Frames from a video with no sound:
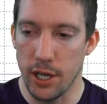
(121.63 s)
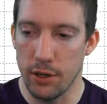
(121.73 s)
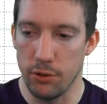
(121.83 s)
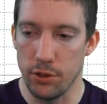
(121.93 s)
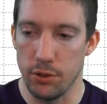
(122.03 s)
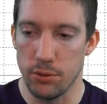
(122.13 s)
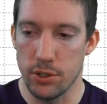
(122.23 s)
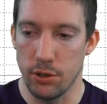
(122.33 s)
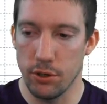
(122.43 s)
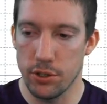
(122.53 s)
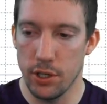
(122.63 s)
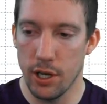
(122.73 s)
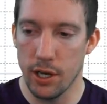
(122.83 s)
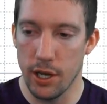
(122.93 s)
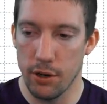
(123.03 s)
do? So you'll see
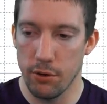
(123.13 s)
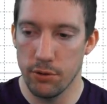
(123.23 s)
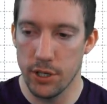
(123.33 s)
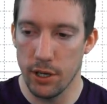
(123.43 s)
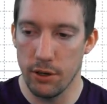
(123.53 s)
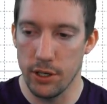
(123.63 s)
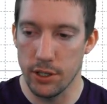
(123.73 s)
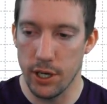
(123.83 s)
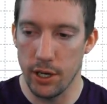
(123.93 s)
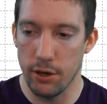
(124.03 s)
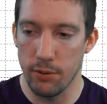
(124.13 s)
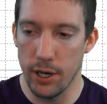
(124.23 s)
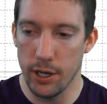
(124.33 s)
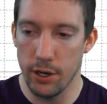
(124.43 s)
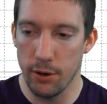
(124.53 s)
that kangaroo tail indicator right here.